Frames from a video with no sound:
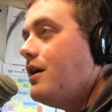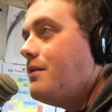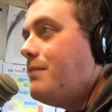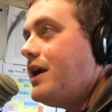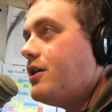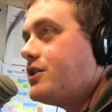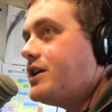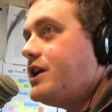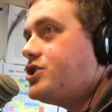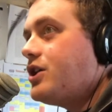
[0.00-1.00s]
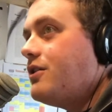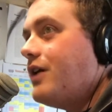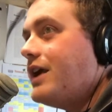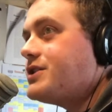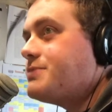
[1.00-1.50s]
Mayor Keisha
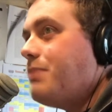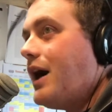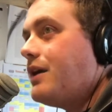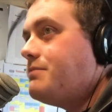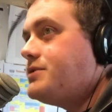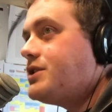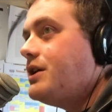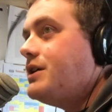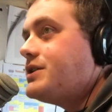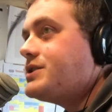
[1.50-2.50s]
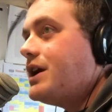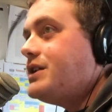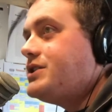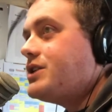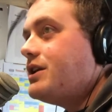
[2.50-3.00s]
Lance Bottoms
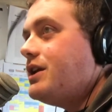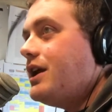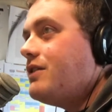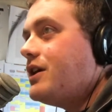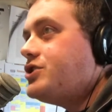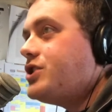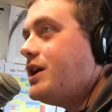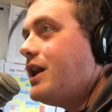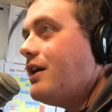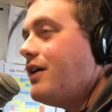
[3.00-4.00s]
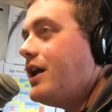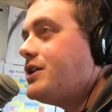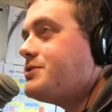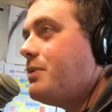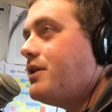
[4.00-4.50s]
said Sunday that she and
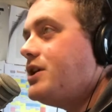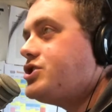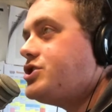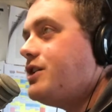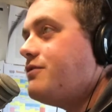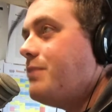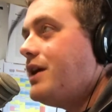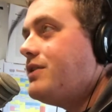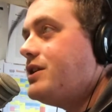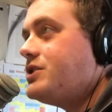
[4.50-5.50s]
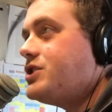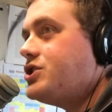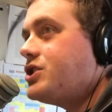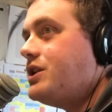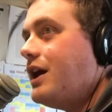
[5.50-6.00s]
Atlanta's police chief made the
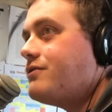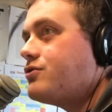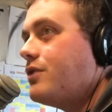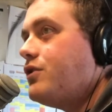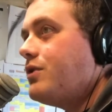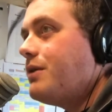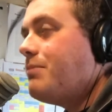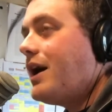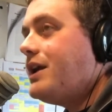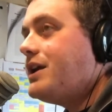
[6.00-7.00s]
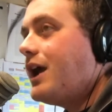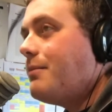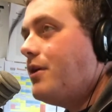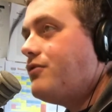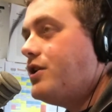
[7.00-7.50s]
decision after reviewing body
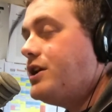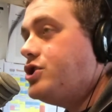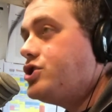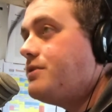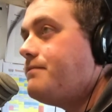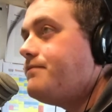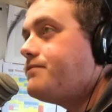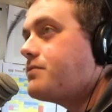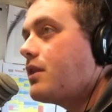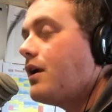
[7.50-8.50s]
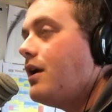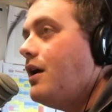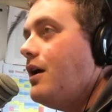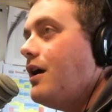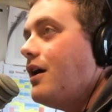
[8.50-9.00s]
camera footage.
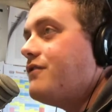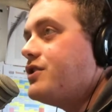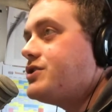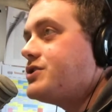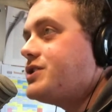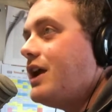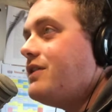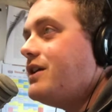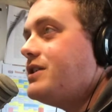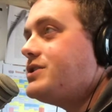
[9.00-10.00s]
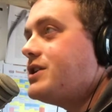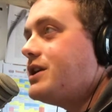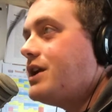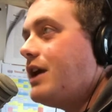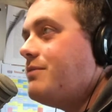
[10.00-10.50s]
Officials say the
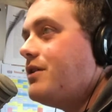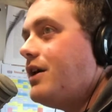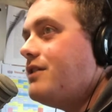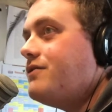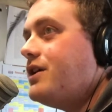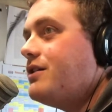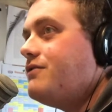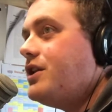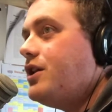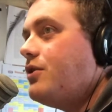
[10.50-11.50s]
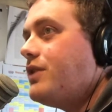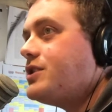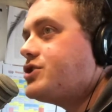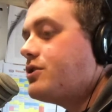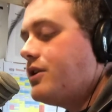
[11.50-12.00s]
incident came to light via video that
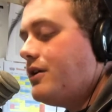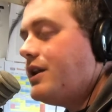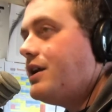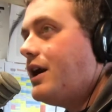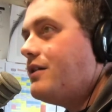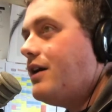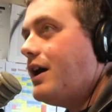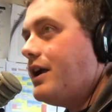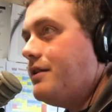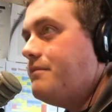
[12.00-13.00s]
circulated online.